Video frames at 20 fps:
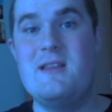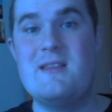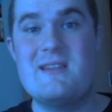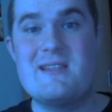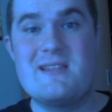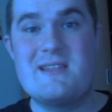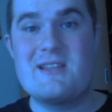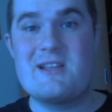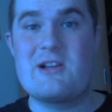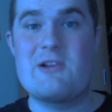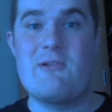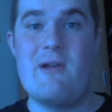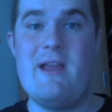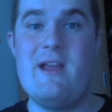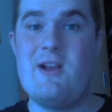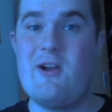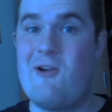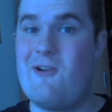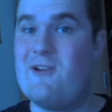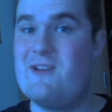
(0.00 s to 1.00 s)
This is a
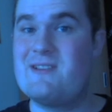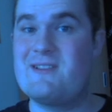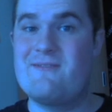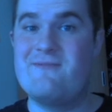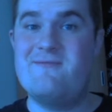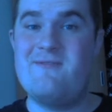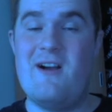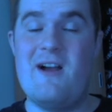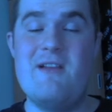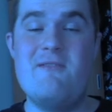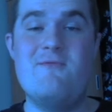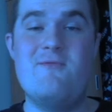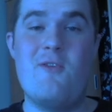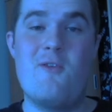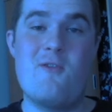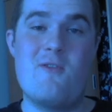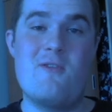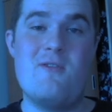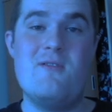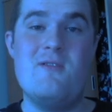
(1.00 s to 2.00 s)
great card. It's a
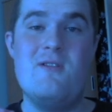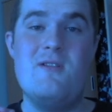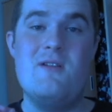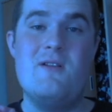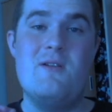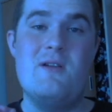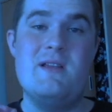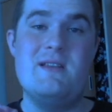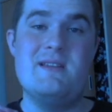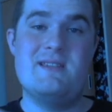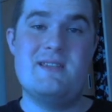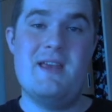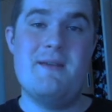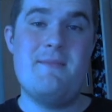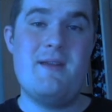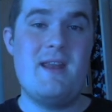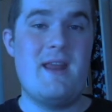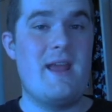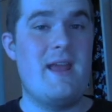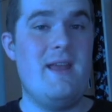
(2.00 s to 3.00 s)
5/4
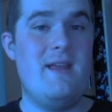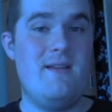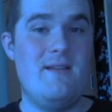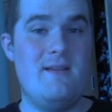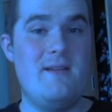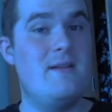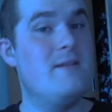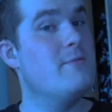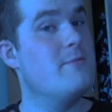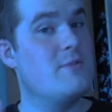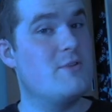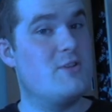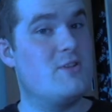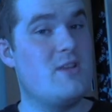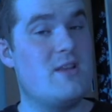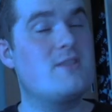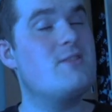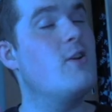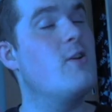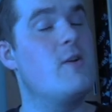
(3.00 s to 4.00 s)
Intimidate, which
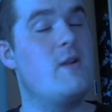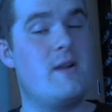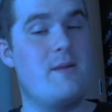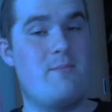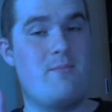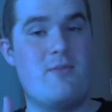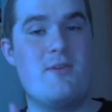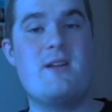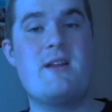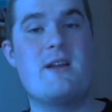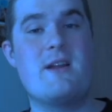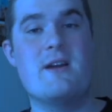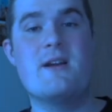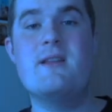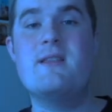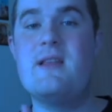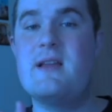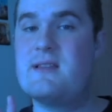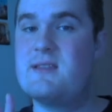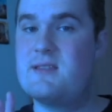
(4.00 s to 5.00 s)
that's already pretty
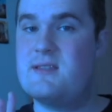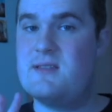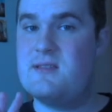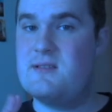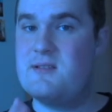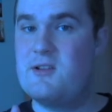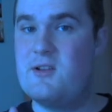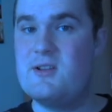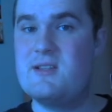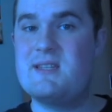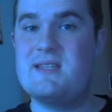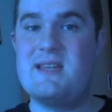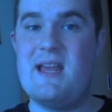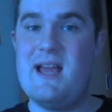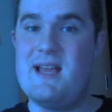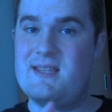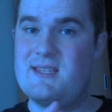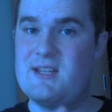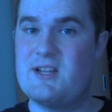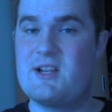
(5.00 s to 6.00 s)
good. That's good
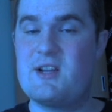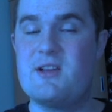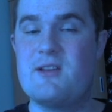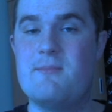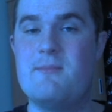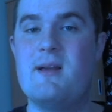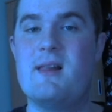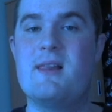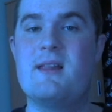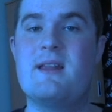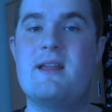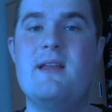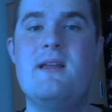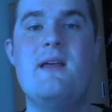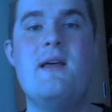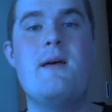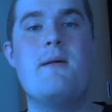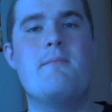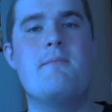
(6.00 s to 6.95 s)
stats and a good ability.